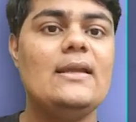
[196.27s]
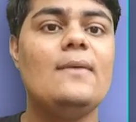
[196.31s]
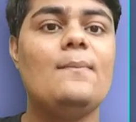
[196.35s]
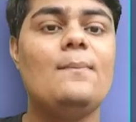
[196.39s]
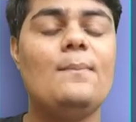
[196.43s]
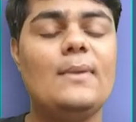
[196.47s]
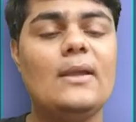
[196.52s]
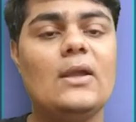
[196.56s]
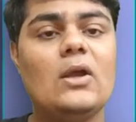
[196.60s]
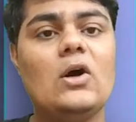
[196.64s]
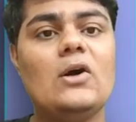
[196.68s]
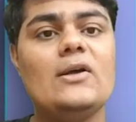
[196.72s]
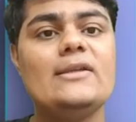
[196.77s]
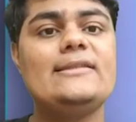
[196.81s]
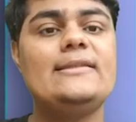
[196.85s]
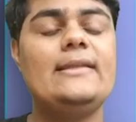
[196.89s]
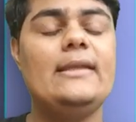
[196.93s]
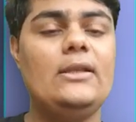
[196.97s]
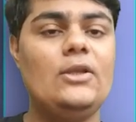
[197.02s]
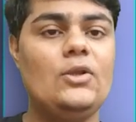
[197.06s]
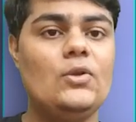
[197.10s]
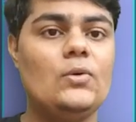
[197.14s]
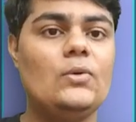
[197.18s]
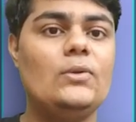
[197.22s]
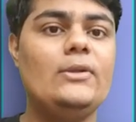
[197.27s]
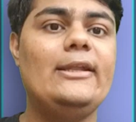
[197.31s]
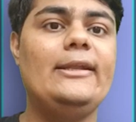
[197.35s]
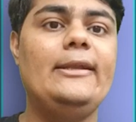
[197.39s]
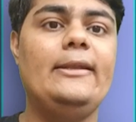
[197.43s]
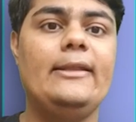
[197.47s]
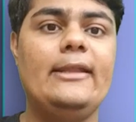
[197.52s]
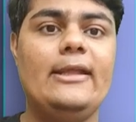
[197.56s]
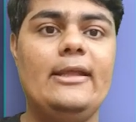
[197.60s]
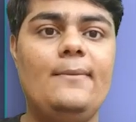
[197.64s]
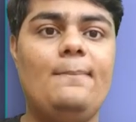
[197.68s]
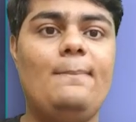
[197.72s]
because they know that
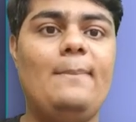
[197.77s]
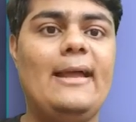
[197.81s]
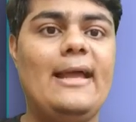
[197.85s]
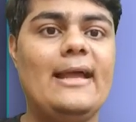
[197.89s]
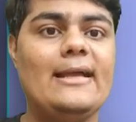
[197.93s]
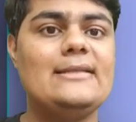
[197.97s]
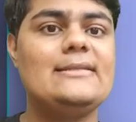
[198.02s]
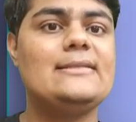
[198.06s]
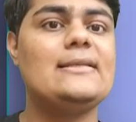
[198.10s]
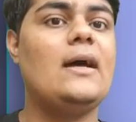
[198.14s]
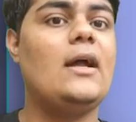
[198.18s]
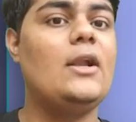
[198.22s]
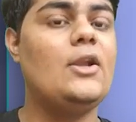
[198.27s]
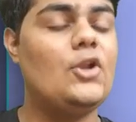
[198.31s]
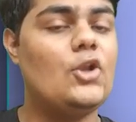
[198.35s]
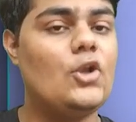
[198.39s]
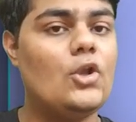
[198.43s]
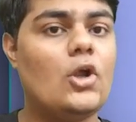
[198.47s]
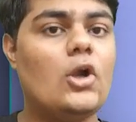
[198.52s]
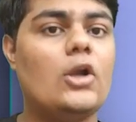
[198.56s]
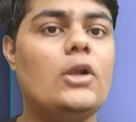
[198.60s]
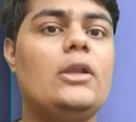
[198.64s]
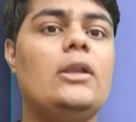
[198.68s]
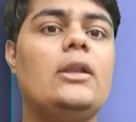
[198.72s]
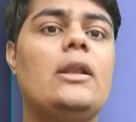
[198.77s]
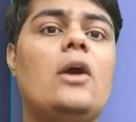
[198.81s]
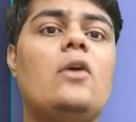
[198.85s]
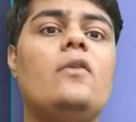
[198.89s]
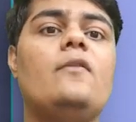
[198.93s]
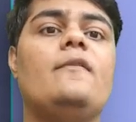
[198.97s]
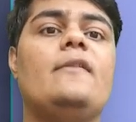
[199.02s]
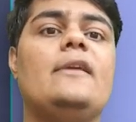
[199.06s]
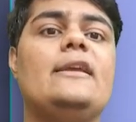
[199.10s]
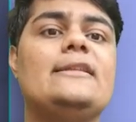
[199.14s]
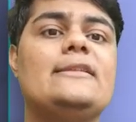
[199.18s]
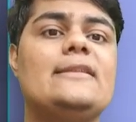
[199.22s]
their banks are not now
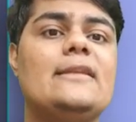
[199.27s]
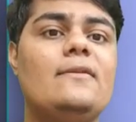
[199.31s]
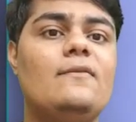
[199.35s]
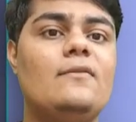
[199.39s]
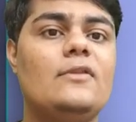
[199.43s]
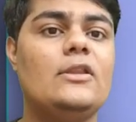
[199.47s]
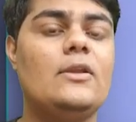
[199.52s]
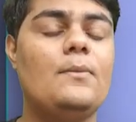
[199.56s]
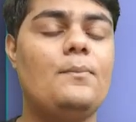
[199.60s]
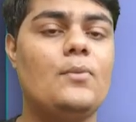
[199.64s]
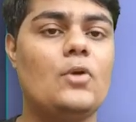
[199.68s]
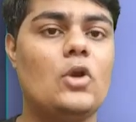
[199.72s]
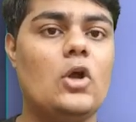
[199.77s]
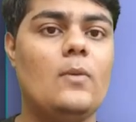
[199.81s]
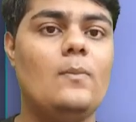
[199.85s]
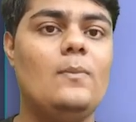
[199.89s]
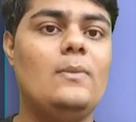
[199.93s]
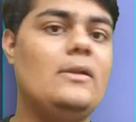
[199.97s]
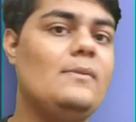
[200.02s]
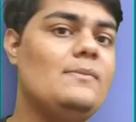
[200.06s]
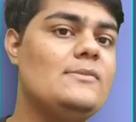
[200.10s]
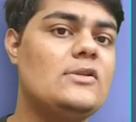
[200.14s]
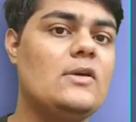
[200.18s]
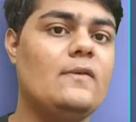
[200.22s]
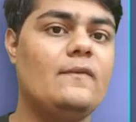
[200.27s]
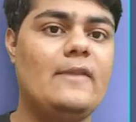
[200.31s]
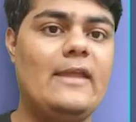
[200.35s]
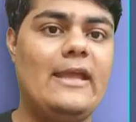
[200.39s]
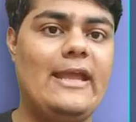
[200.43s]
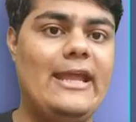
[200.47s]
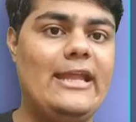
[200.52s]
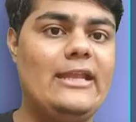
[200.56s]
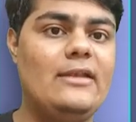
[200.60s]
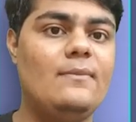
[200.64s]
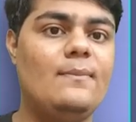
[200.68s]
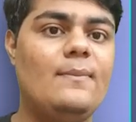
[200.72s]
facing with the problems of the
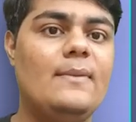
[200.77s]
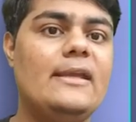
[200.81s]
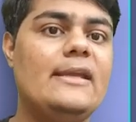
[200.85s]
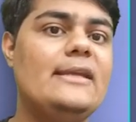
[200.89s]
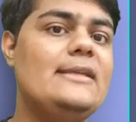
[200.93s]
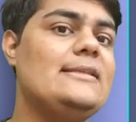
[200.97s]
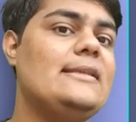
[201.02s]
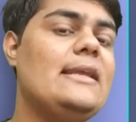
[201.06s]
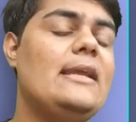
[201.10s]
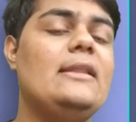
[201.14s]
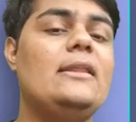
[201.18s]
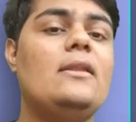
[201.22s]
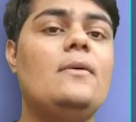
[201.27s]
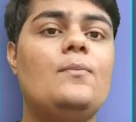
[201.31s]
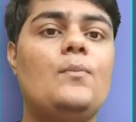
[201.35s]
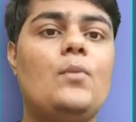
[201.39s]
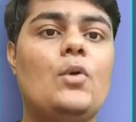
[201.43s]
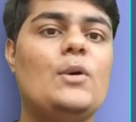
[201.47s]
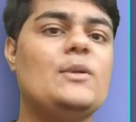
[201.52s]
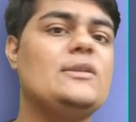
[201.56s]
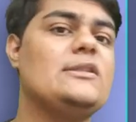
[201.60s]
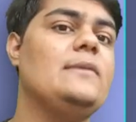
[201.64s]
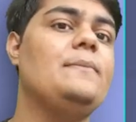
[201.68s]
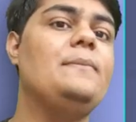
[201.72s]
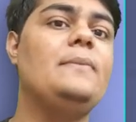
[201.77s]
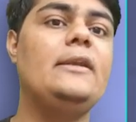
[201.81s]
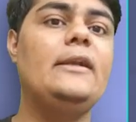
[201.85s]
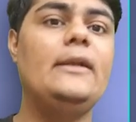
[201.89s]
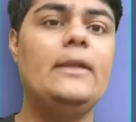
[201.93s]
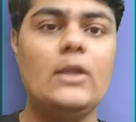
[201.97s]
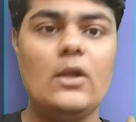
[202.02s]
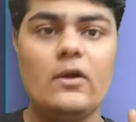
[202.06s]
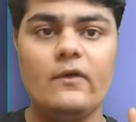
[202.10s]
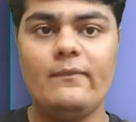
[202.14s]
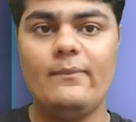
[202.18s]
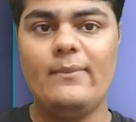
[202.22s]
NPAs, and the
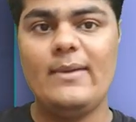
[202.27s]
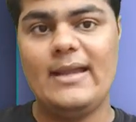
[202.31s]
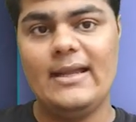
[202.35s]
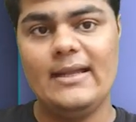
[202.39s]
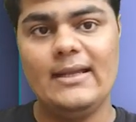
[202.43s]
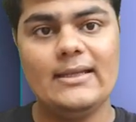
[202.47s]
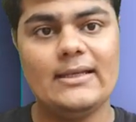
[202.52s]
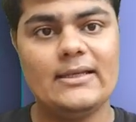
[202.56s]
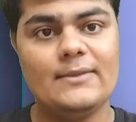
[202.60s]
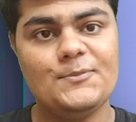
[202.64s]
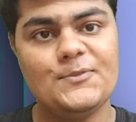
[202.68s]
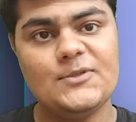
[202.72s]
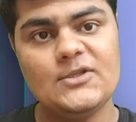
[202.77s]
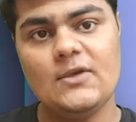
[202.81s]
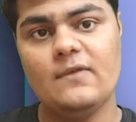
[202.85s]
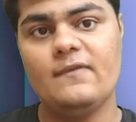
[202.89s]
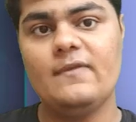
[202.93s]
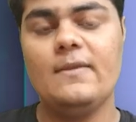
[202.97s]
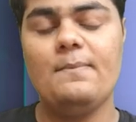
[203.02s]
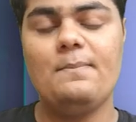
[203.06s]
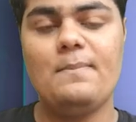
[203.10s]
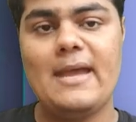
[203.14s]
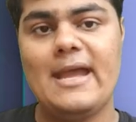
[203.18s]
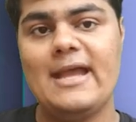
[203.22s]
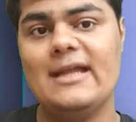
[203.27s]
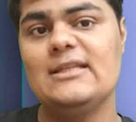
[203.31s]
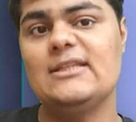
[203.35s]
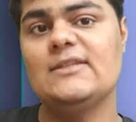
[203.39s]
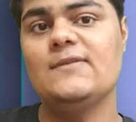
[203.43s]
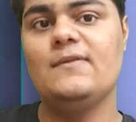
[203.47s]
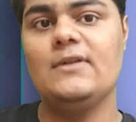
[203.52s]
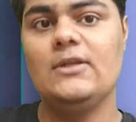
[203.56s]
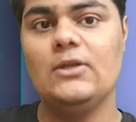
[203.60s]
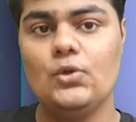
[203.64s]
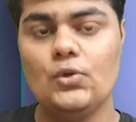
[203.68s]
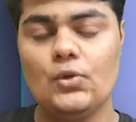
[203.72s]
possibility of bankruptcy of the banks
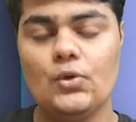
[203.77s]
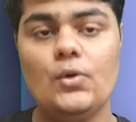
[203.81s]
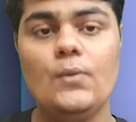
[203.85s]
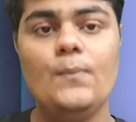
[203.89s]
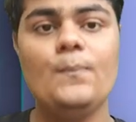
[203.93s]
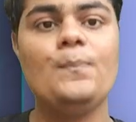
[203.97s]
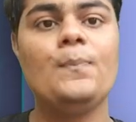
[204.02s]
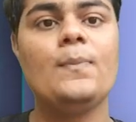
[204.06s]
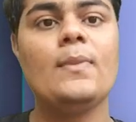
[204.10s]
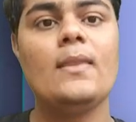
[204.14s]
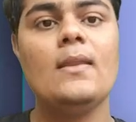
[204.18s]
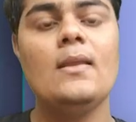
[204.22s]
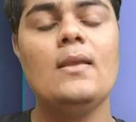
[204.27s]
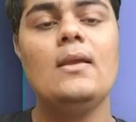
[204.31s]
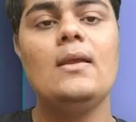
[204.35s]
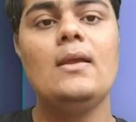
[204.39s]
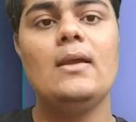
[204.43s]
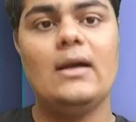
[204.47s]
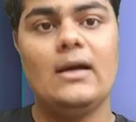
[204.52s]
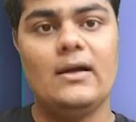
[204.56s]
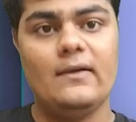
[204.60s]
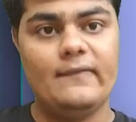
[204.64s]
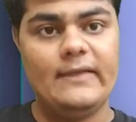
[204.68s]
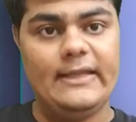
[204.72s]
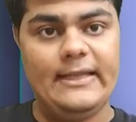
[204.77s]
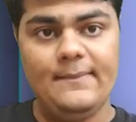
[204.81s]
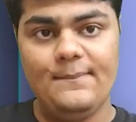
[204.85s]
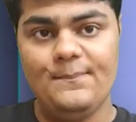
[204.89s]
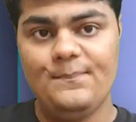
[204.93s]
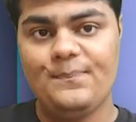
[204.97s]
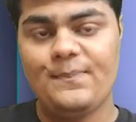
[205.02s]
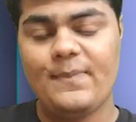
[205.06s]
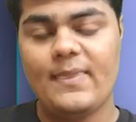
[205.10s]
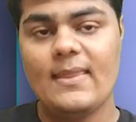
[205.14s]
will go away.